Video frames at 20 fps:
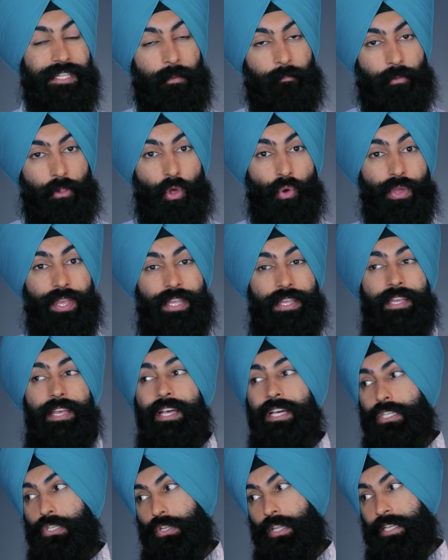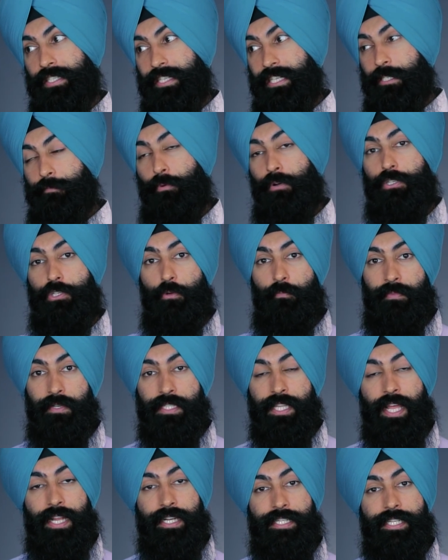an employee, so that's six point two
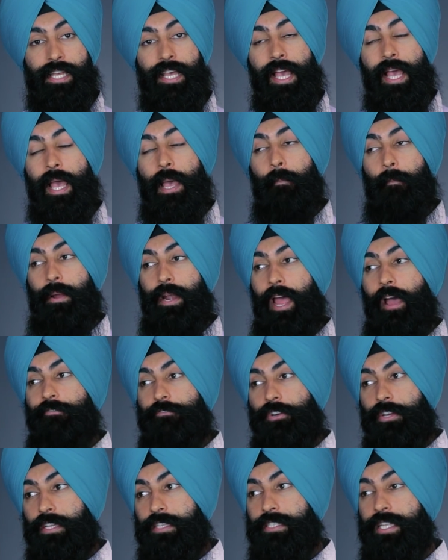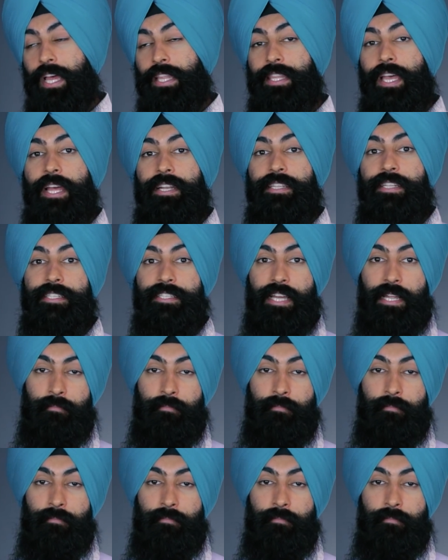percent. But after he said that, his